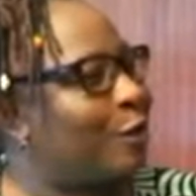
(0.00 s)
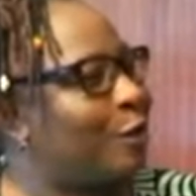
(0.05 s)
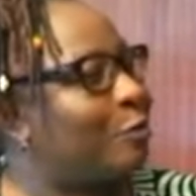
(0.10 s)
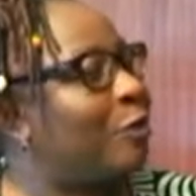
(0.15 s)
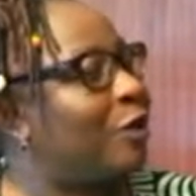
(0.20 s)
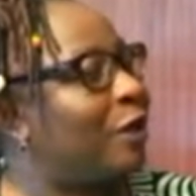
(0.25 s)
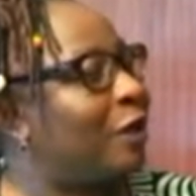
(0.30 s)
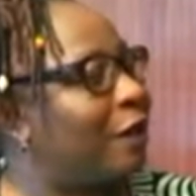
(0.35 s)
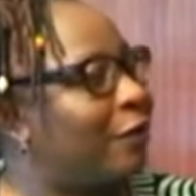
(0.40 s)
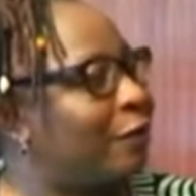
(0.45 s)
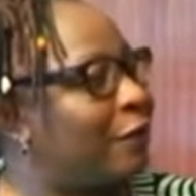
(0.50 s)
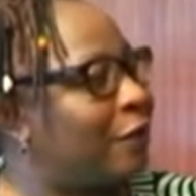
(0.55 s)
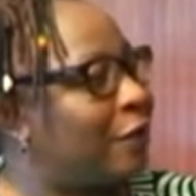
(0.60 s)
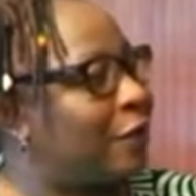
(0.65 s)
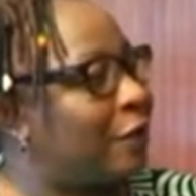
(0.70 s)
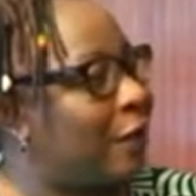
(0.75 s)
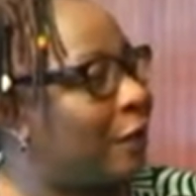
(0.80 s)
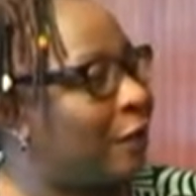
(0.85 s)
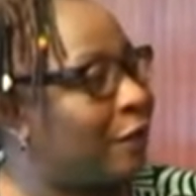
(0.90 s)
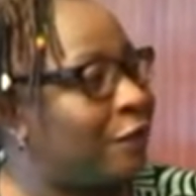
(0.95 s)

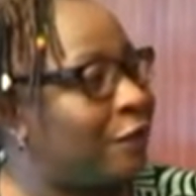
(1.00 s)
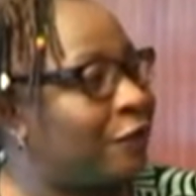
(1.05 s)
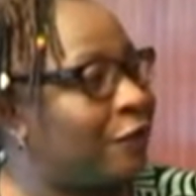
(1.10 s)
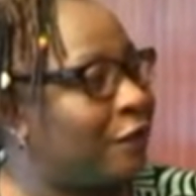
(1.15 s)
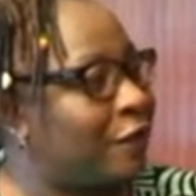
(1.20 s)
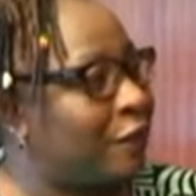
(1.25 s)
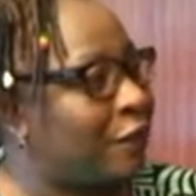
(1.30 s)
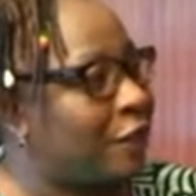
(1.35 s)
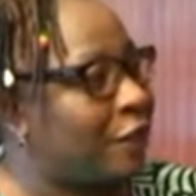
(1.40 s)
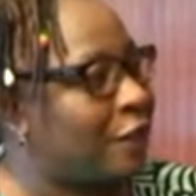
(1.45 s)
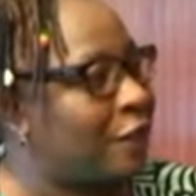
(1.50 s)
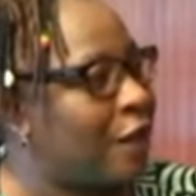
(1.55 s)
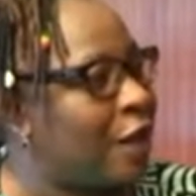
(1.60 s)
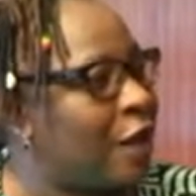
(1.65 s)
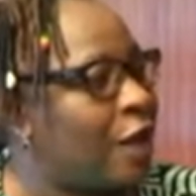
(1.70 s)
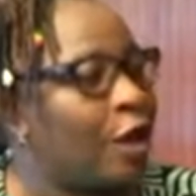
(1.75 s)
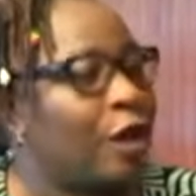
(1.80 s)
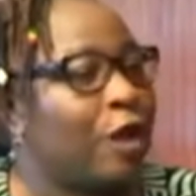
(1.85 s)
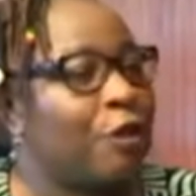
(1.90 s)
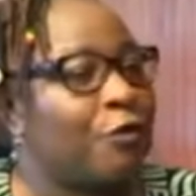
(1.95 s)
demographic dividends.
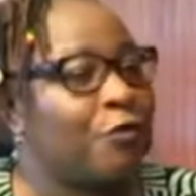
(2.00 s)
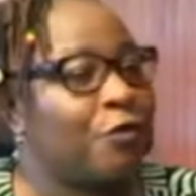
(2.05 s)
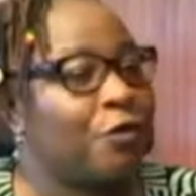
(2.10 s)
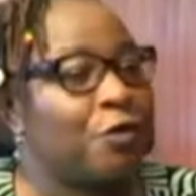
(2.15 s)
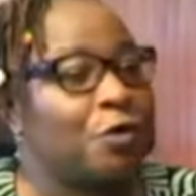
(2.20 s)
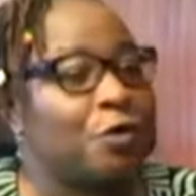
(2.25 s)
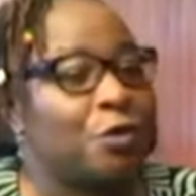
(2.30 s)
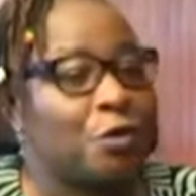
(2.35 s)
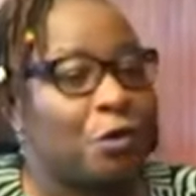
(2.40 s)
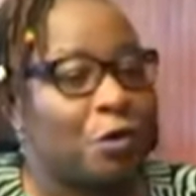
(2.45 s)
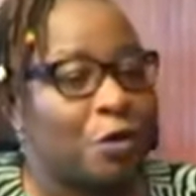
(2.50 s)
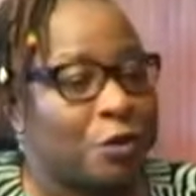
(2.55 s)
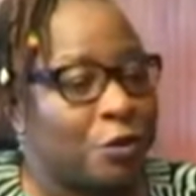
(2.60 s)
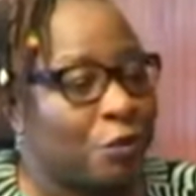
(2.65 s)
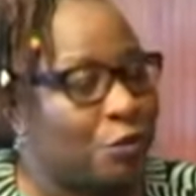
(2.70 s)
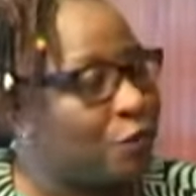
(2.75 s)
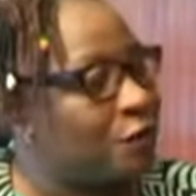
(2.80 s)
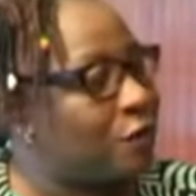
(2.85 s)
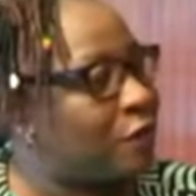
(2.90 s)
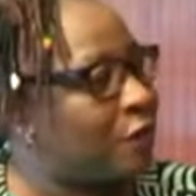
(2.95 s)
If you
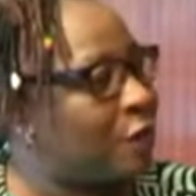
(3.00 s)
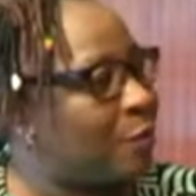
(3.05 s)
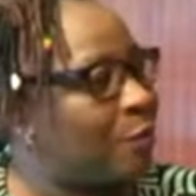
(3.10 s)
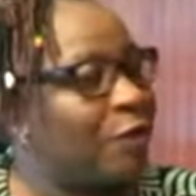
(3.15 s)
don't use